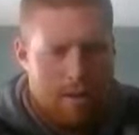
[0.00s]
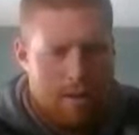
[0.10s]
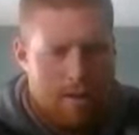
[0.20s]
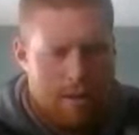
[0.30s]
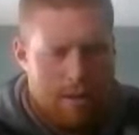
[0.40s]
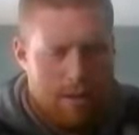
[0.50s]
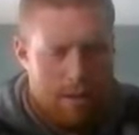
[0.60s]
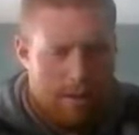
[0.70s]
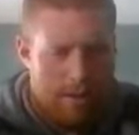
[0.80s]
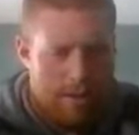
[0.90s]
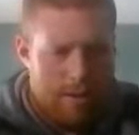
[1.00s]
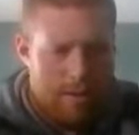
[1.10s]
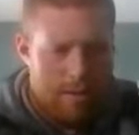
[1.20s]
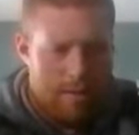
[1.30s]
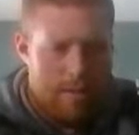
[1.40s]
Those are good reels.
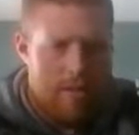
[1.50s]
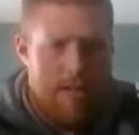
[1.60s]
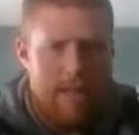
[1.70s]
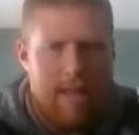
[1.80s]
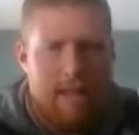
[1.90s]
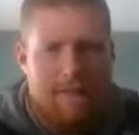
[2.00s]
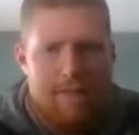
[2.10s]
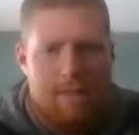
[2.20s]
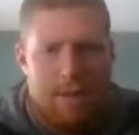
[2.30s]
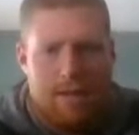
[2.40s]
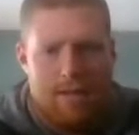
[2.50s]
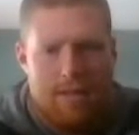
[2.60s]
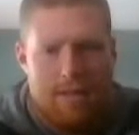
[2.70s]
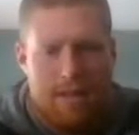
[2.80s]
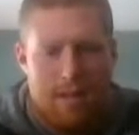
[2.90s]
This is not the LFS model, it's
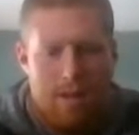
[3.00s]
the